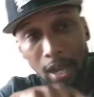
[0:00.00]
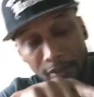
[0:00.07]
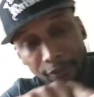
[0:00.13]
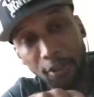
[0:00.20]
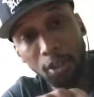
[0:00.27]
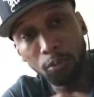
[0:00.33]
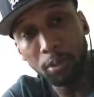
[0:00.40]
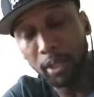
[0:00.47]
I
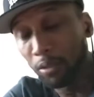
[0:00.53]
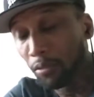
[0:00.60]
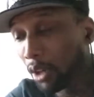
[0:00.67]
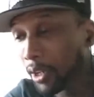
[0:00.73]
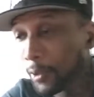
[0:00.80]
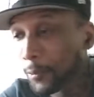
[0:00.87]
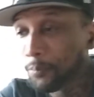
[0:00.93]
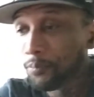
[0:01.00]
fuck with it,
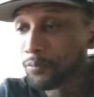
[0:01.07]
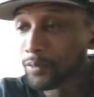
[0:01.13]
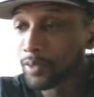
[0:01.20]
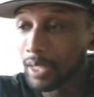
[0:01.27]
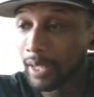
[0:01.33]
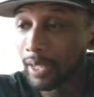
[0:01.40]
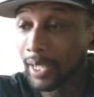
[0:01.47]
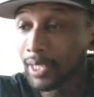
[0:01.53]
right?
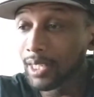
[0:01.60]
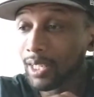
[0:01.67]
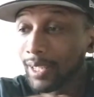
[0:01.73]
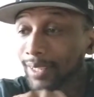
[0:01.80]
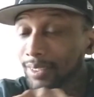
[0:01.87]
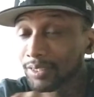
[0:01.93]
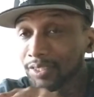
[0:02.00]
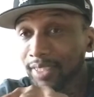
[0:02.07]
And
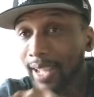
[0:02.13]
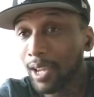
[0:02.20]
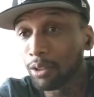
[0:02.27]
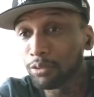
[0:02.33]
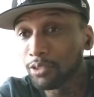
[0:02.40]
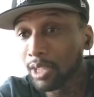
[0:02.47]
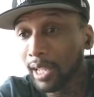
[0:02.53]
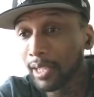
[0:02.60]
it, it
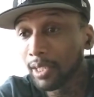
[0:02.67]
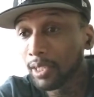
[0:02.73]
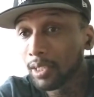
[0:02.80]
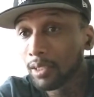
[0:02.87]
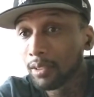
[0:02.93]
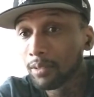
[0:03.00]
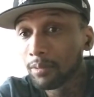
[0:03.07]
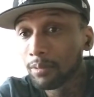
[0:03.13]
sounds
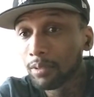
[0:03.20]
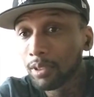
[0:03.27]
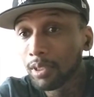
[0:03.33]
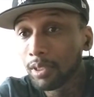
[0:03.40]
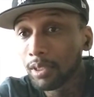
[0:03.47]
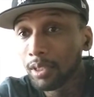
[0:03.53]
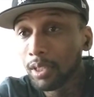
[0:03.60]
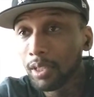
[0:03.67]
like
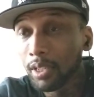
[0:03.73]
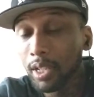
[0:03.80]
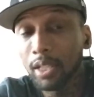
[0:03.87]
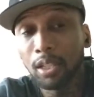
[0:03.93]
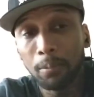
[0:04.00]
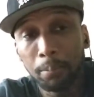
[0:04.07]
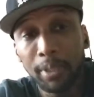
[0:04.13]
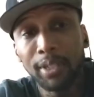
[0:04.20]

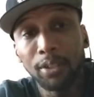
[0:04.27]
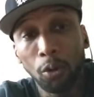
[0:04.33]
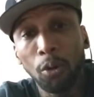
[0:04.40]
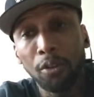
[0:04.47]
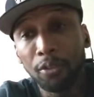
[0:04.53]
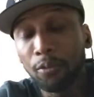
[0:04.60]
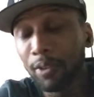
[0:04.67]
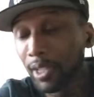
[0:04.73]
it could be
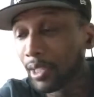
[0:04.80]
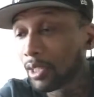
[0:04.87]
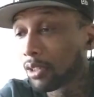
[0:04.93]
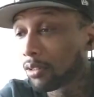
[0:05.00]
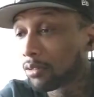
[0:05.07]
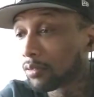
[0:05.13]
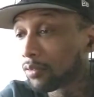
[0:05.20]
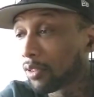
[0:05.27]
on the
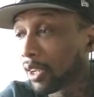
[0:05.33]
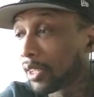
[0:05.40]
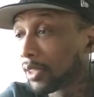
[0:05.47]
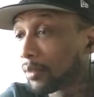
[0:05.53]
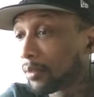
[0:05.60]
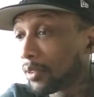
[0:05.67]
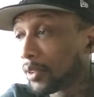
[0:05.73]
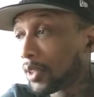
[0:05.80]
radio,
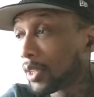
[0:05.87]
right?